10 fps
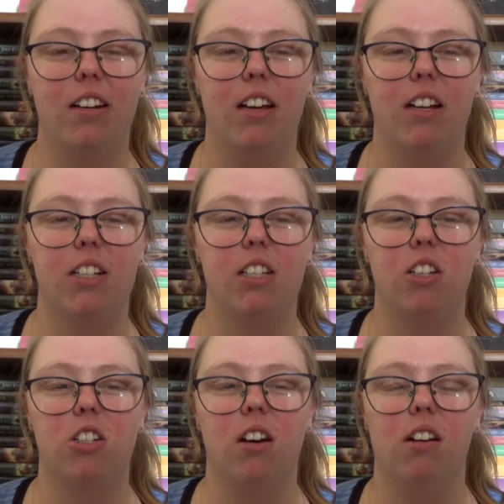It's
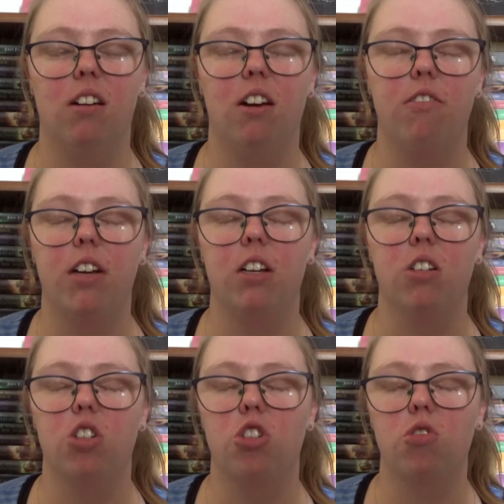such a loving,
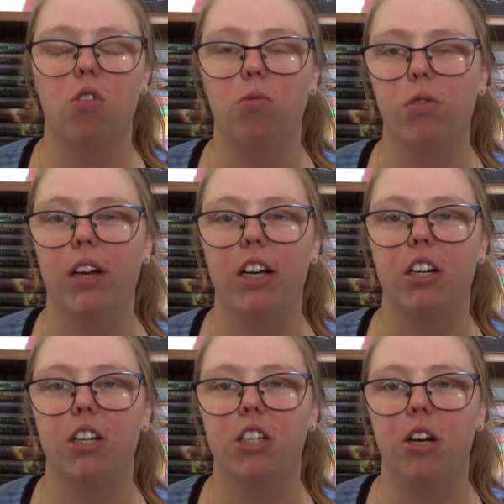strong
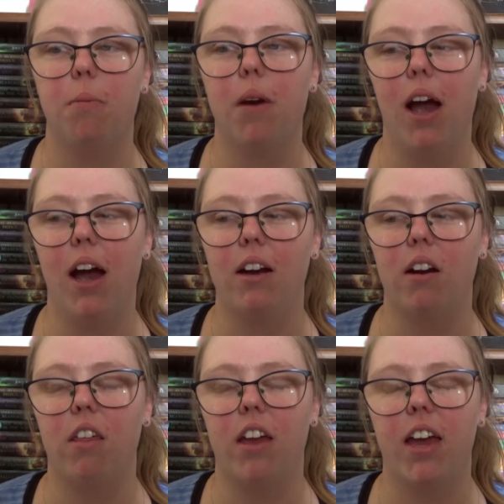relationship and
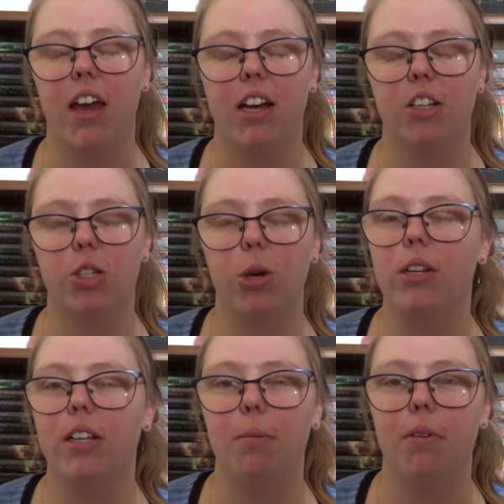they care so
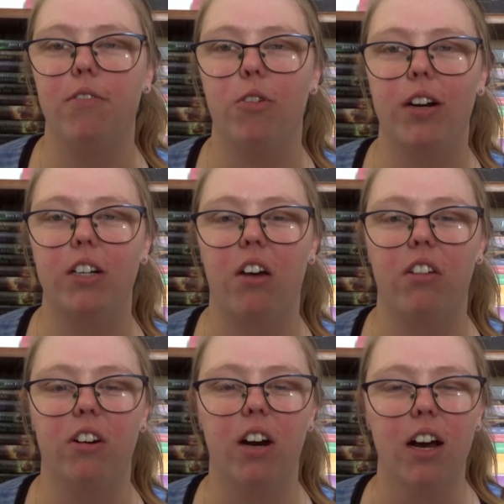deeply for each
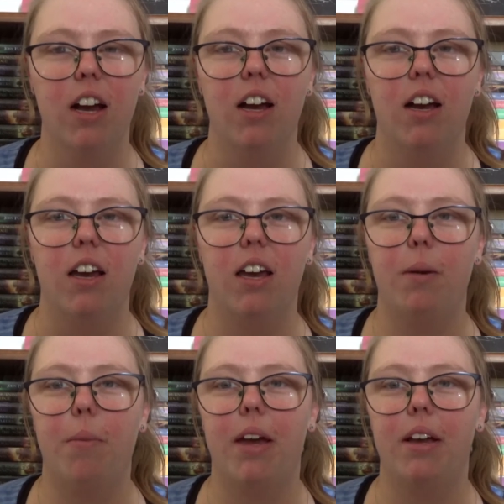other.
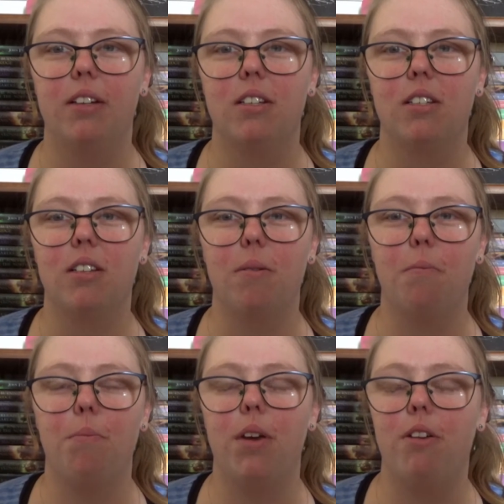It makes
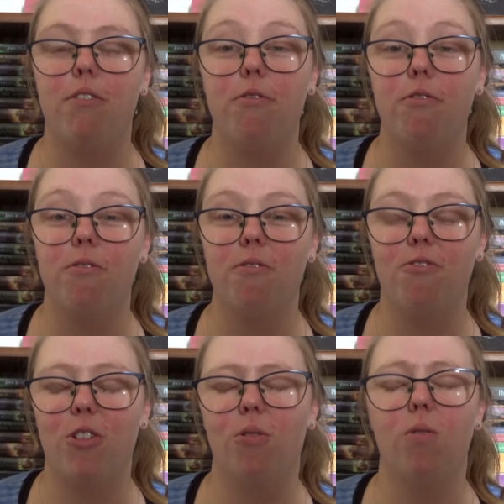me
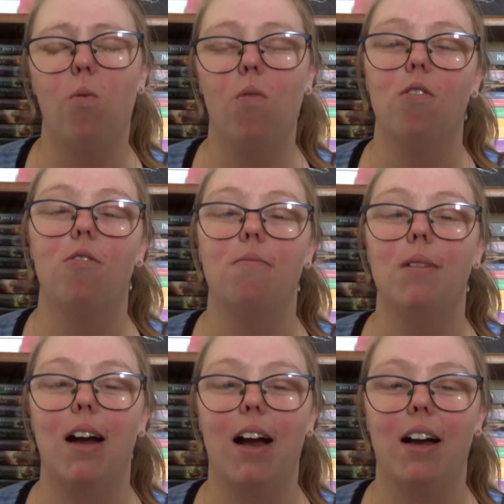feel warm
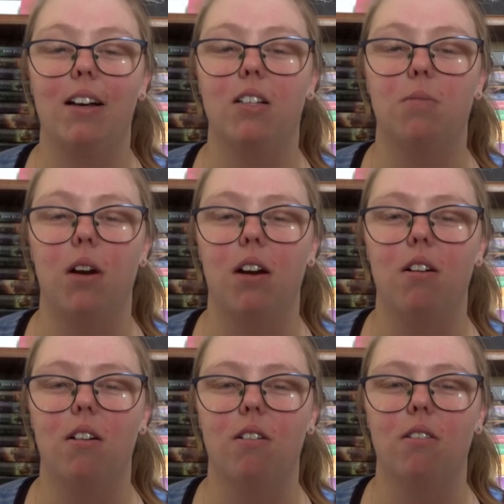and my
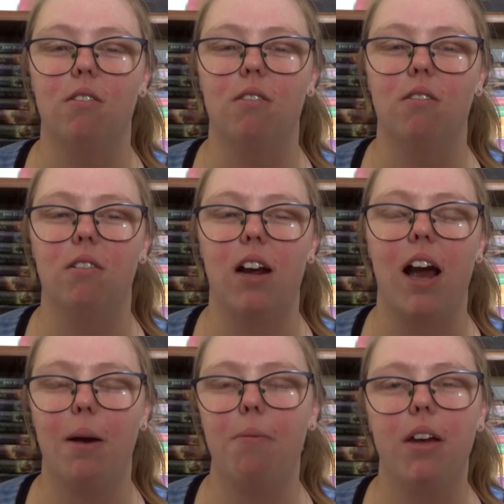heart
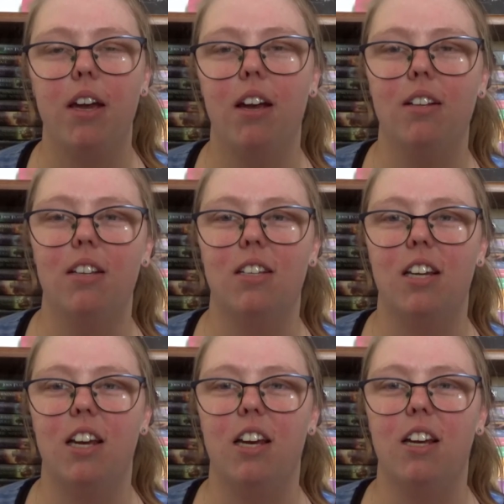happy to
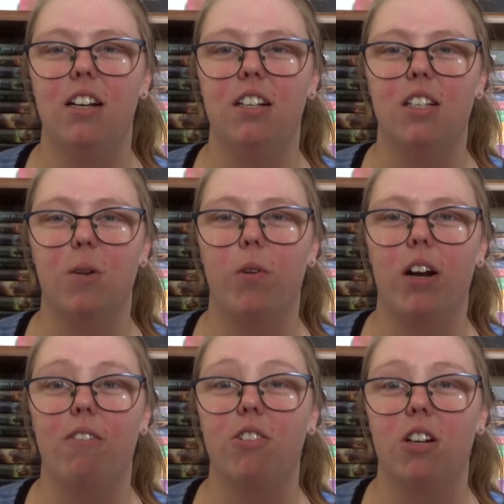see someone
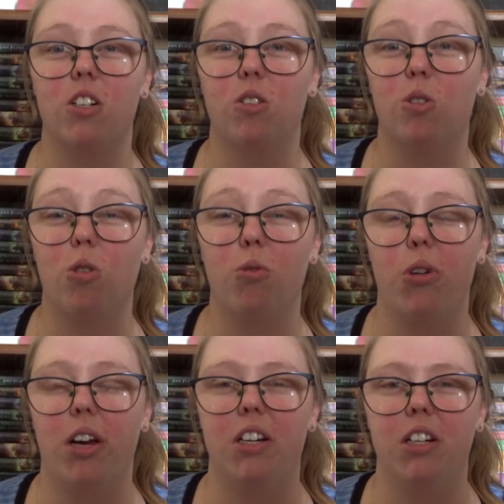have such a strong
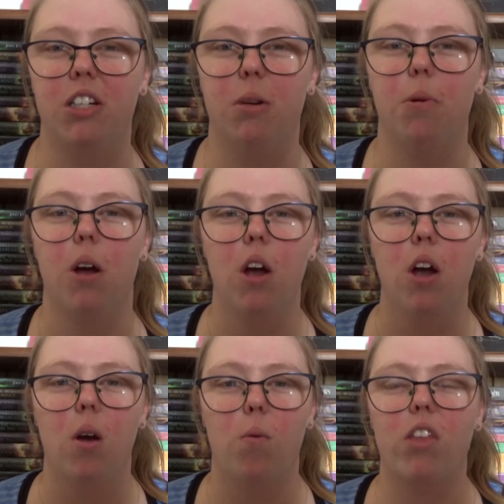relationship
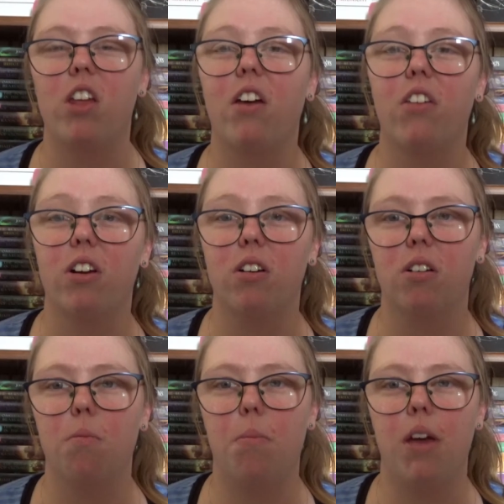with another
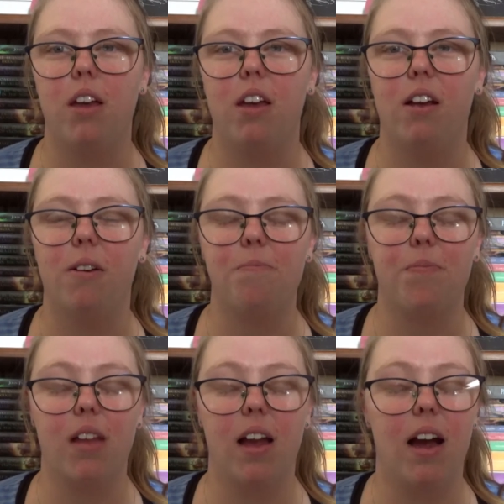being.
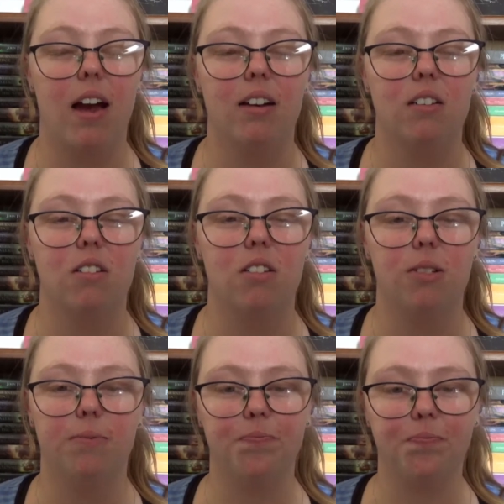And
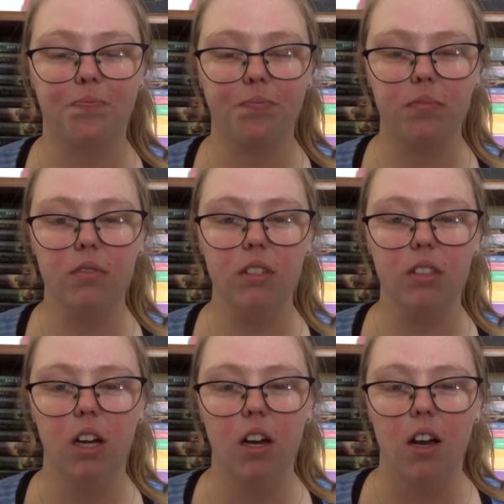
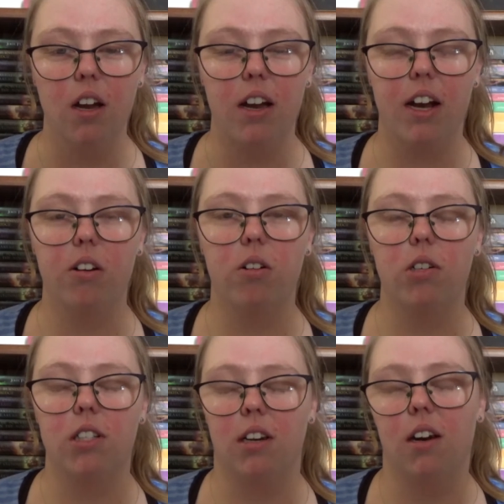
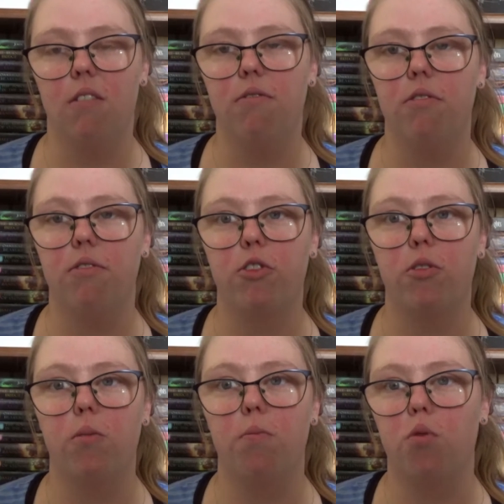Eragon's love
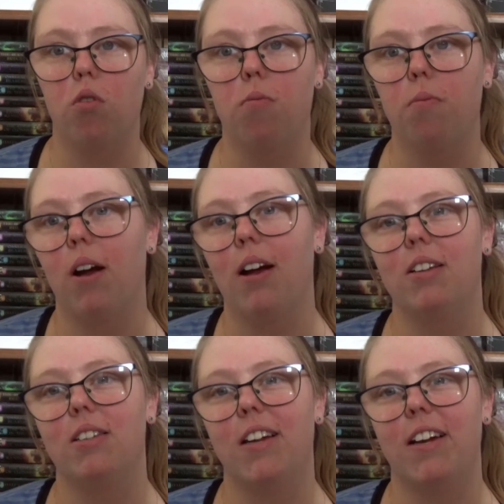for Brom
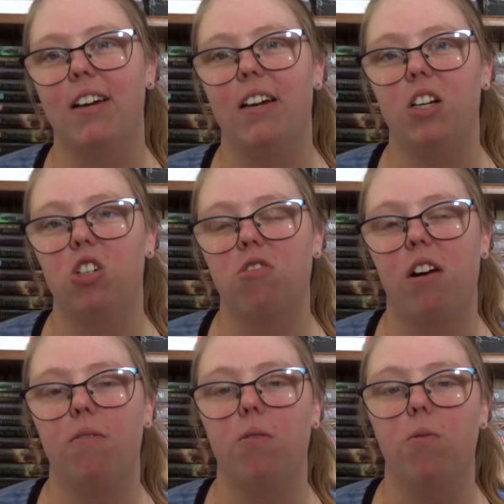as they
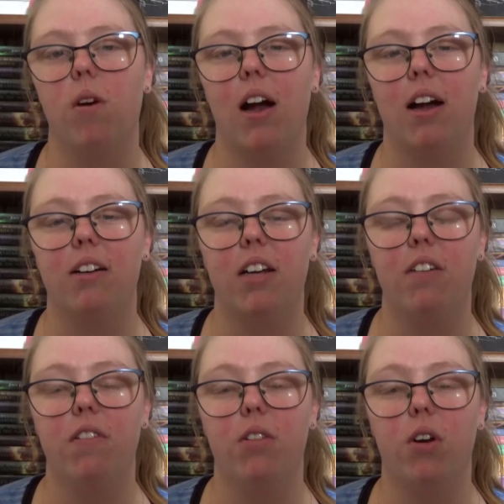travel, and
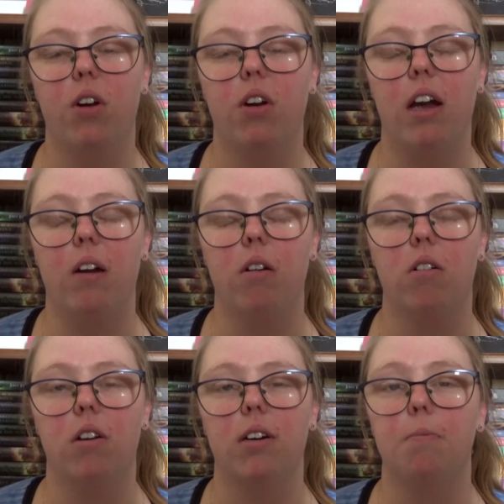even though
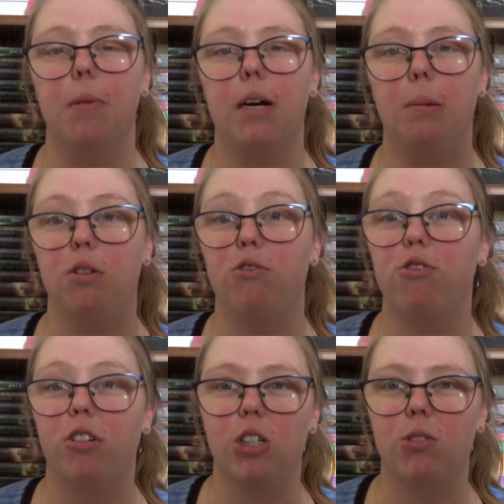Eragon becomes
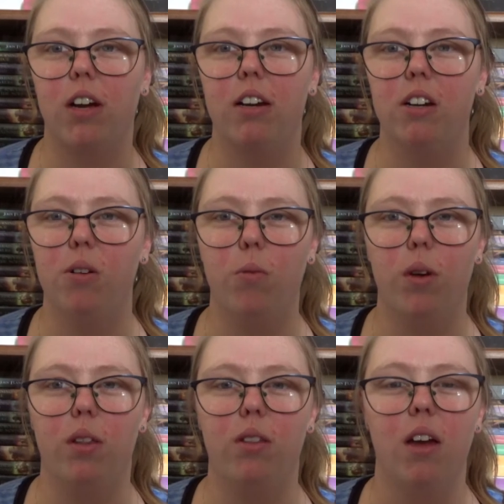frustrated
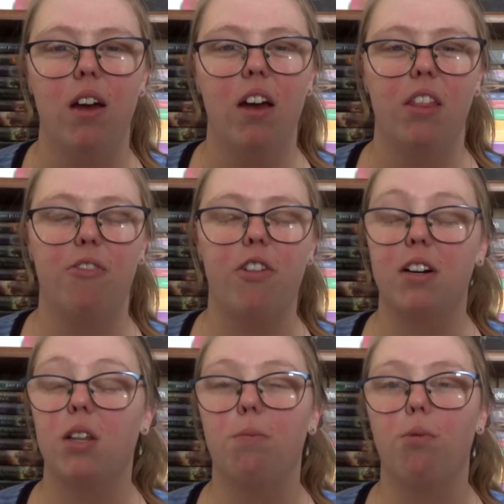with the
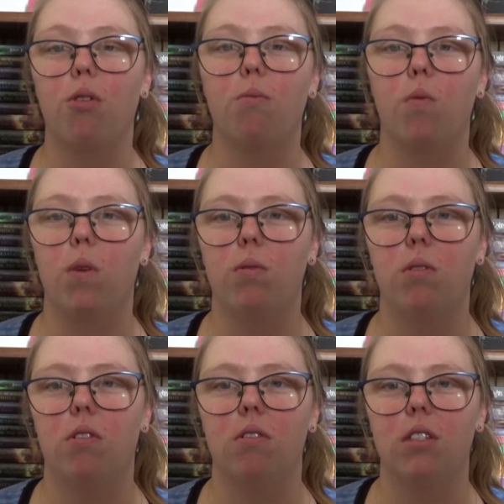fact that Brom will
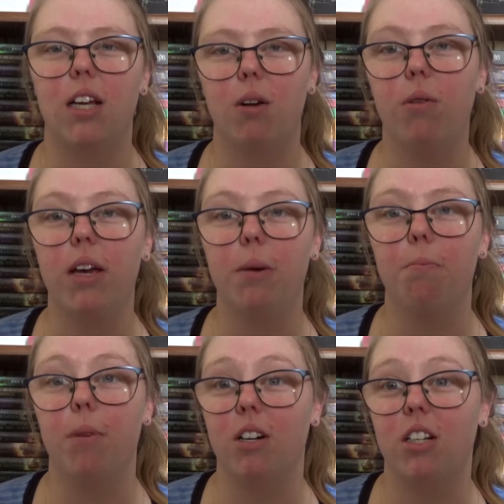not tell him
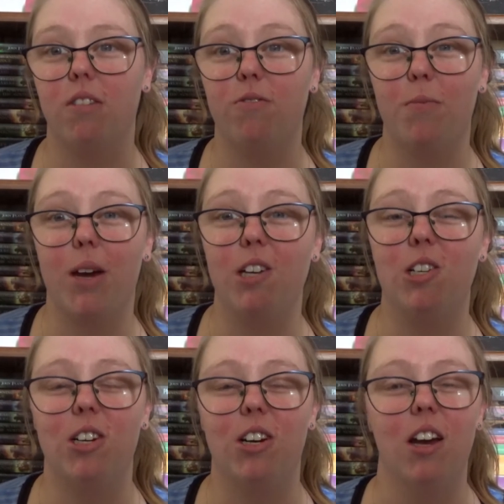much
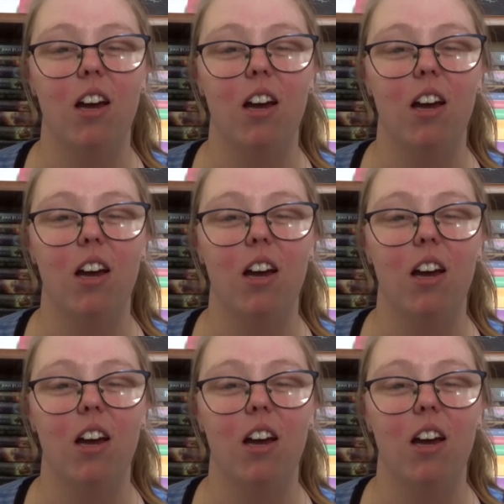information,